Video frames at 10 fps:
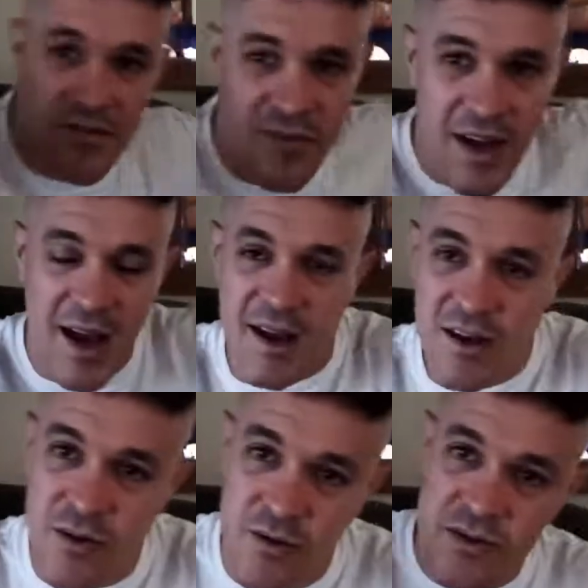different
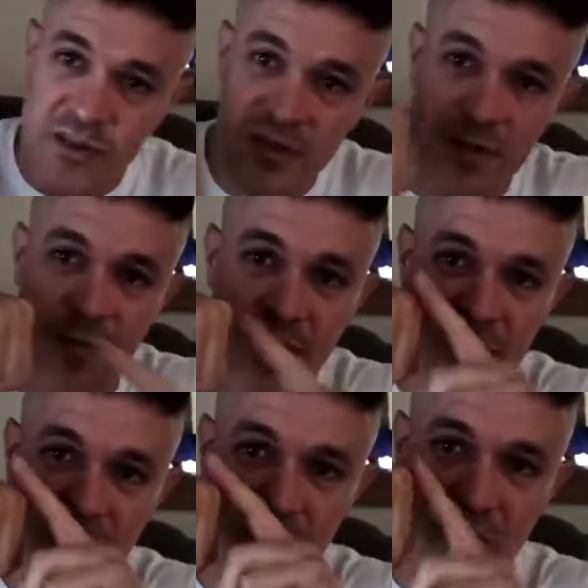angles to make
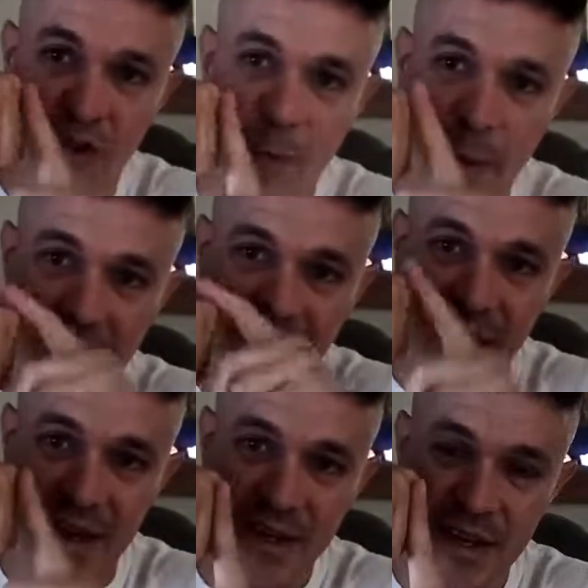sure that the
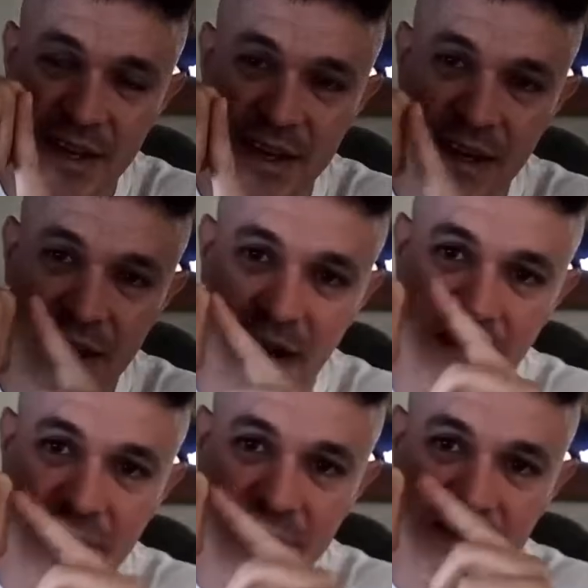pad
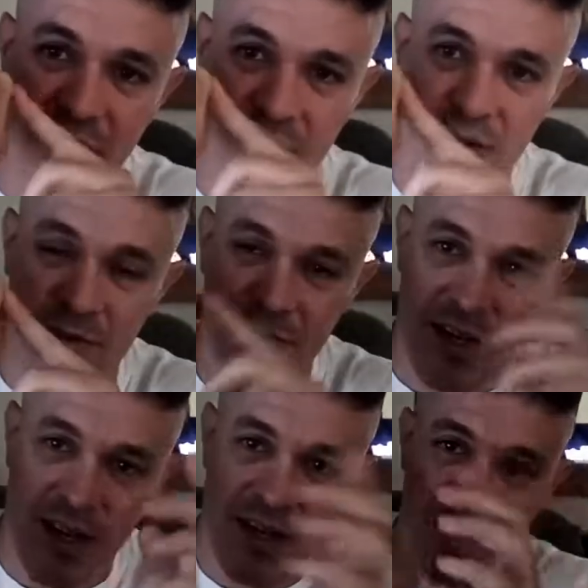and these knuckles are
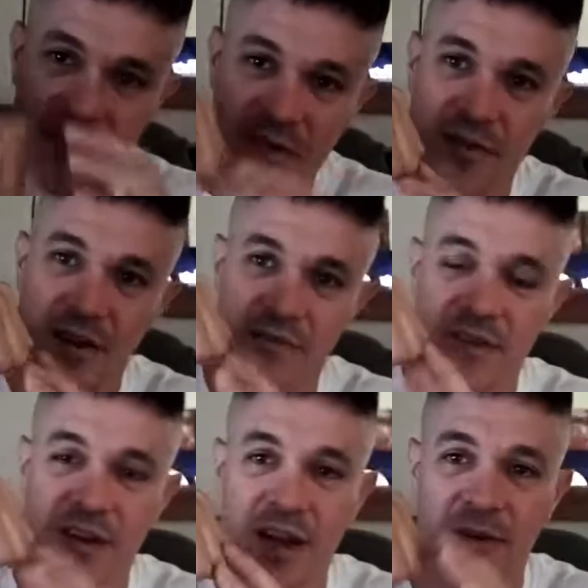hitting rather
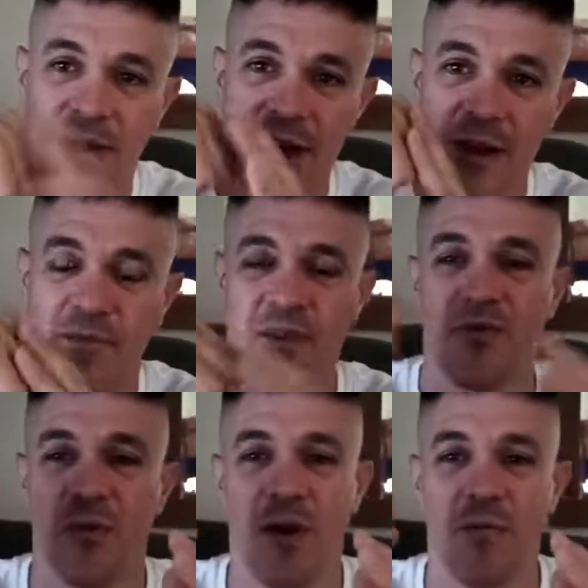than anywhere here. But
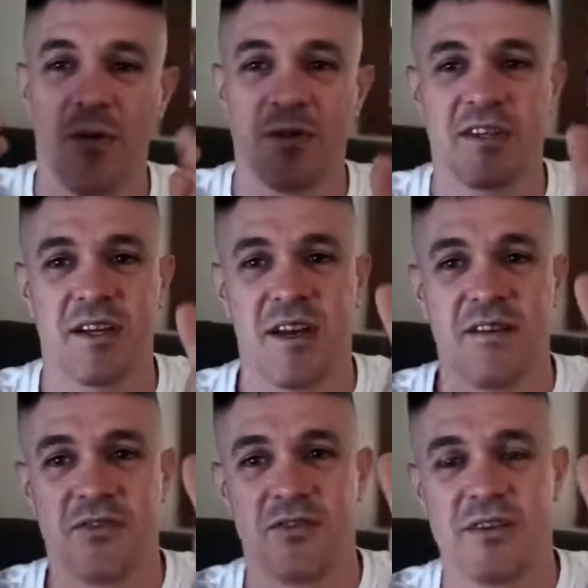if you're wearing boxing
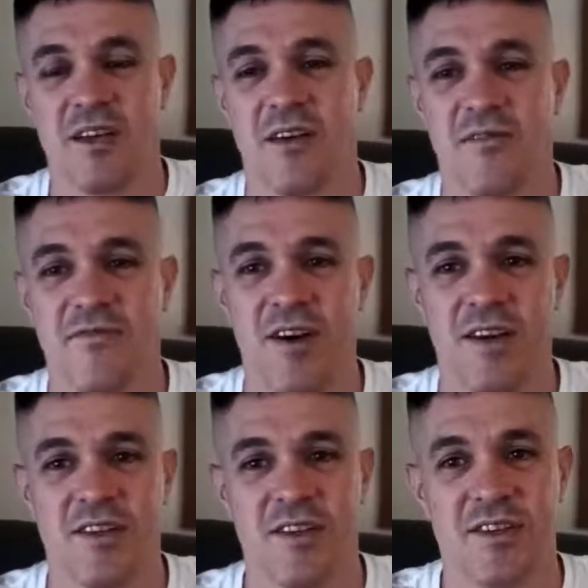gloves, you'll see a lot of
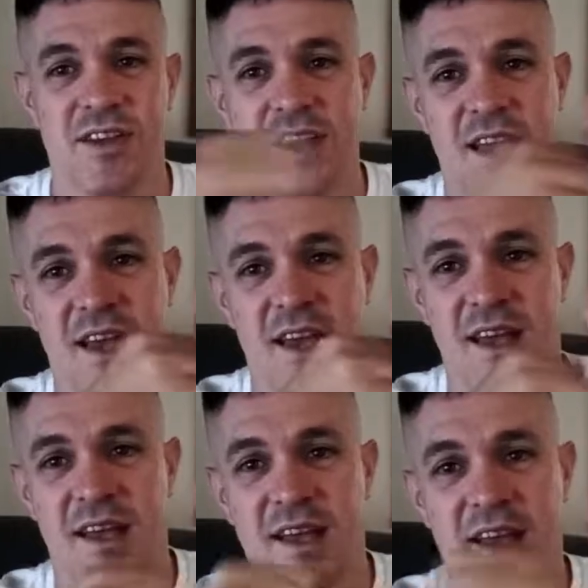fighters
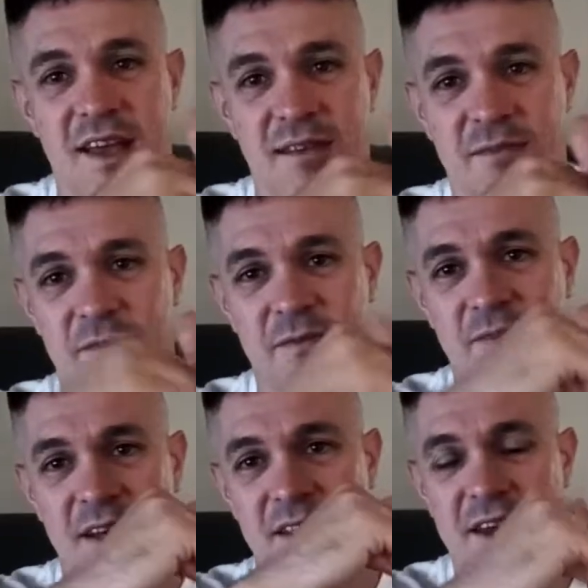hit
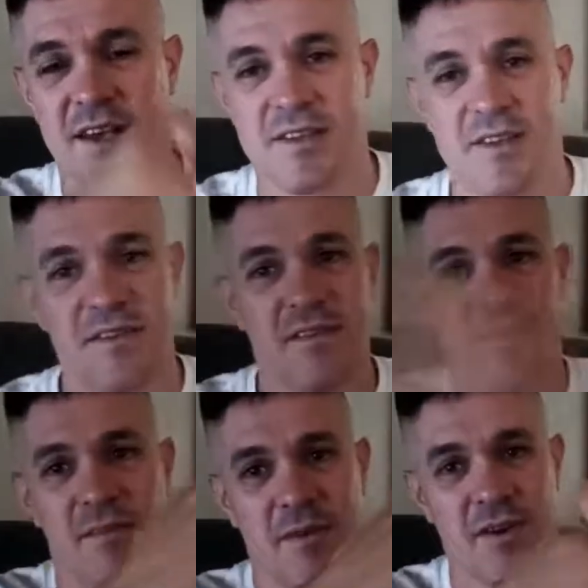like this,
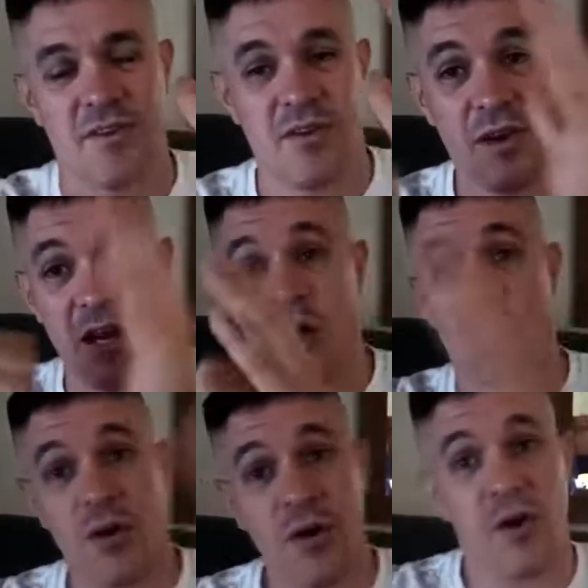like when you're doing a
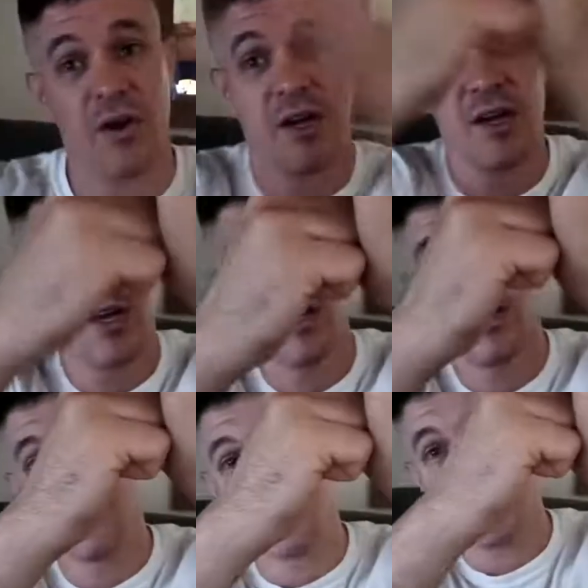long hook,
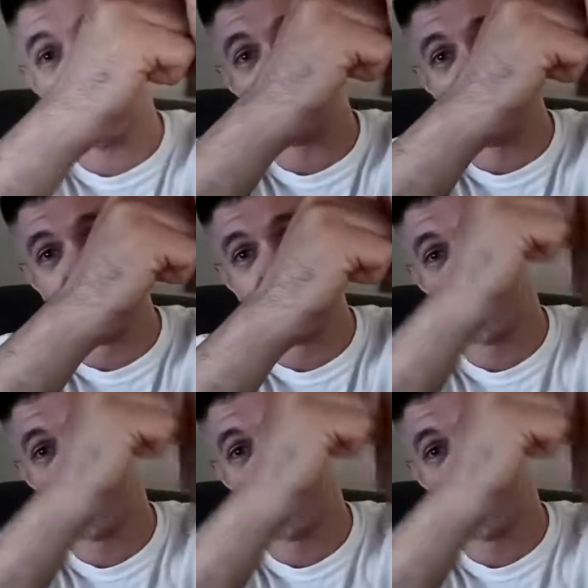you'll catch them